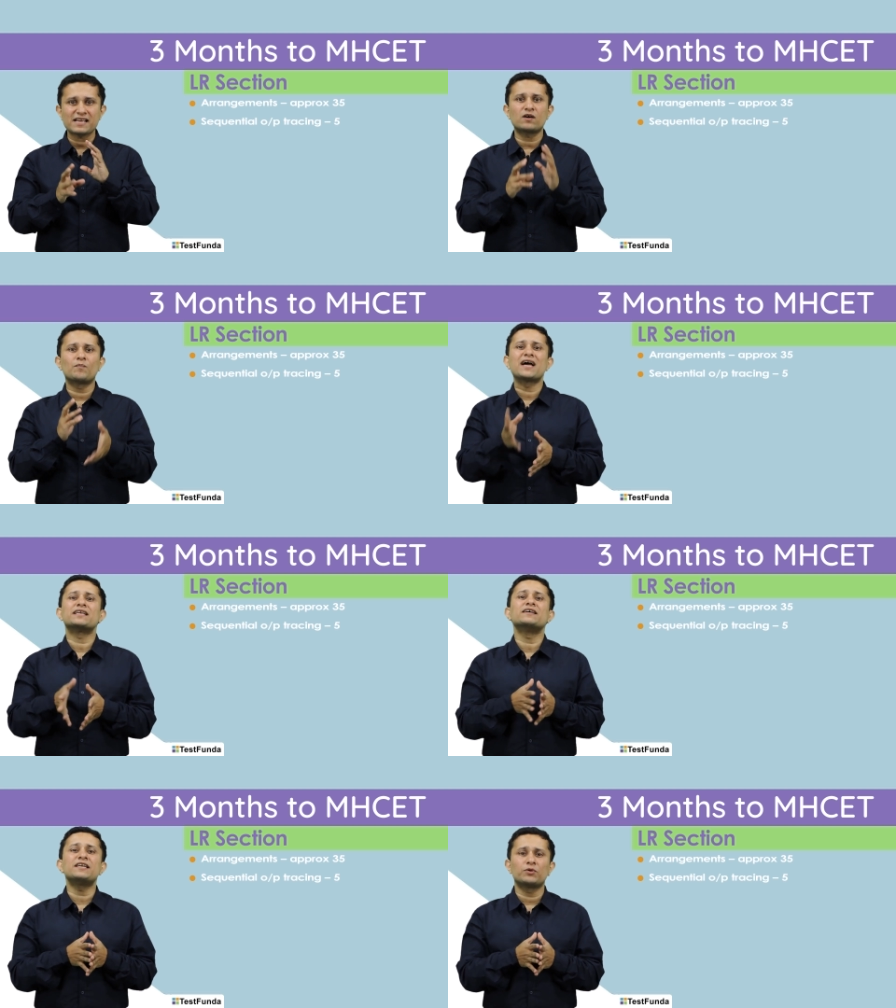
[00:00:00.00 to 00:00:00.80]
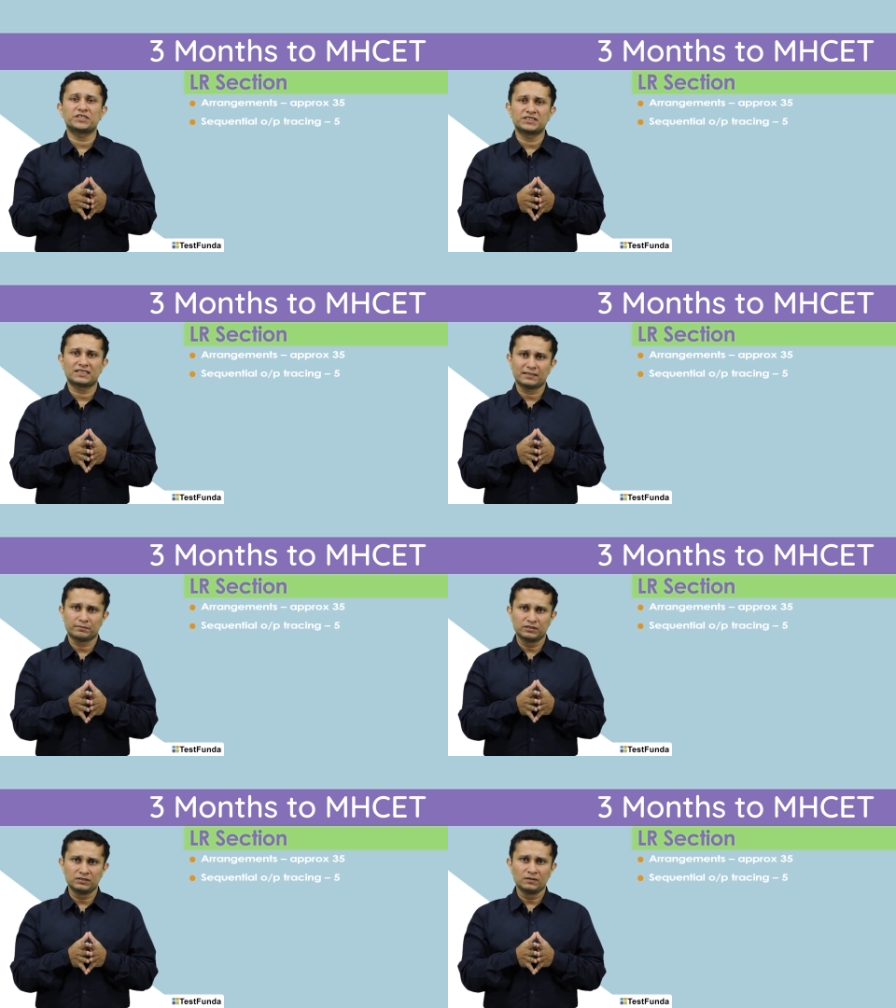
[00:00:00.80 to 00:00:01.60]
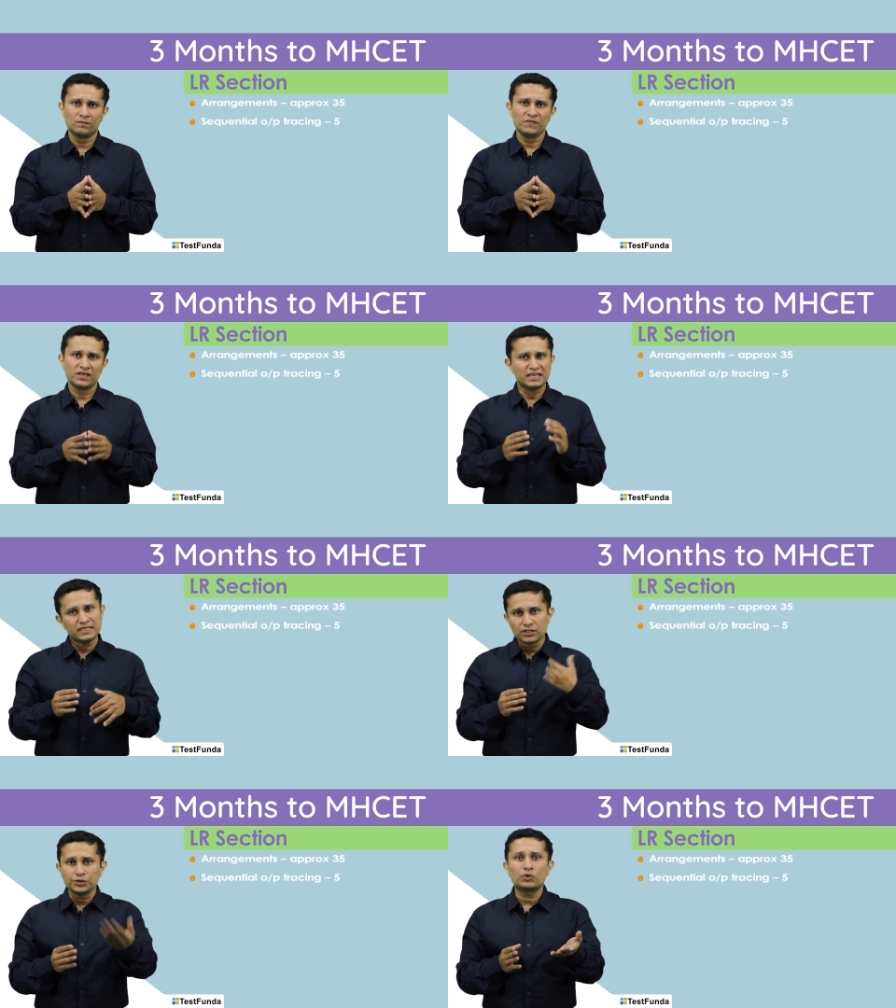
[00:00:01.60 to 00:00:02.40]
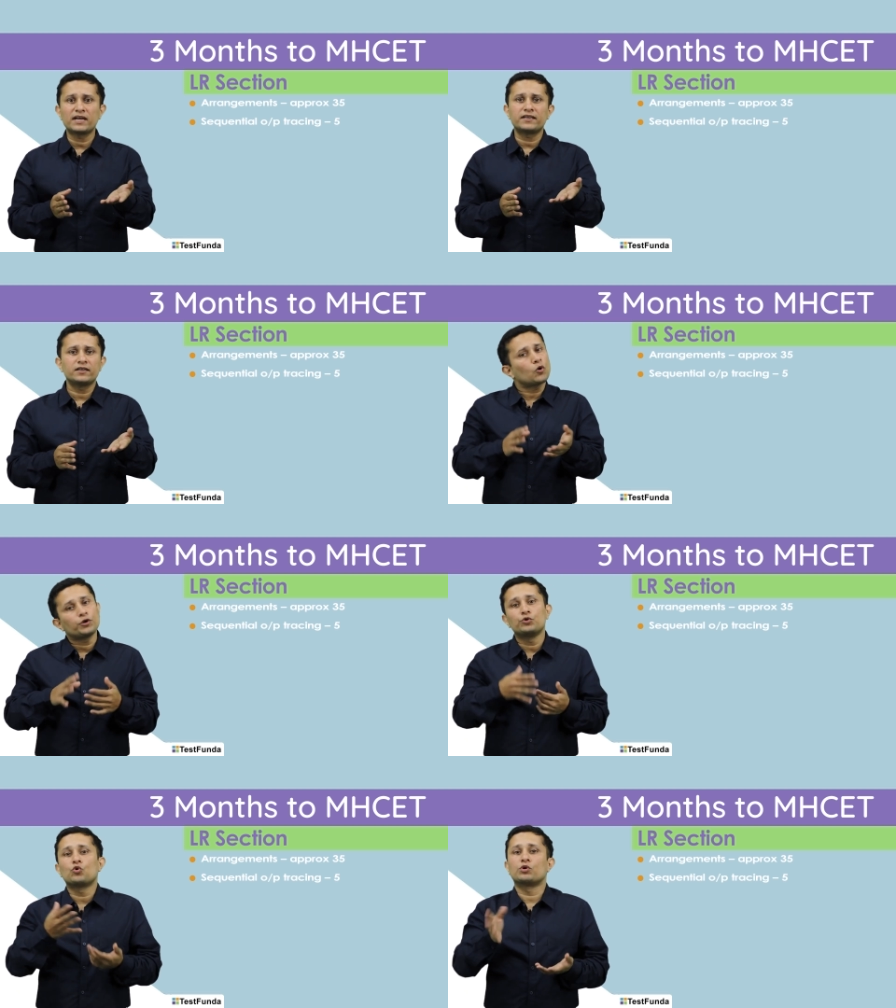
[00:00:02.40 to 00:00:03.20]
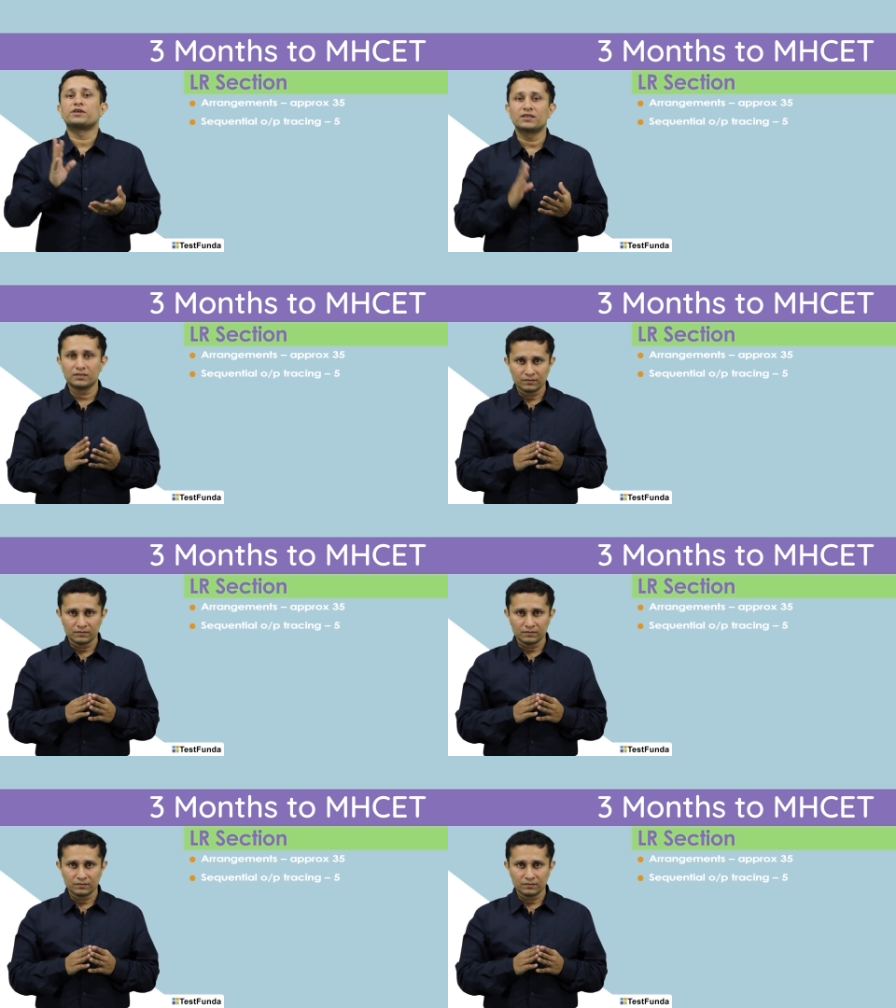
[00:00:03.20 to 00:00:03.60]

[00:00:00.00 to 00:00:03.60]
like a binary question type. Either you get it or you don't.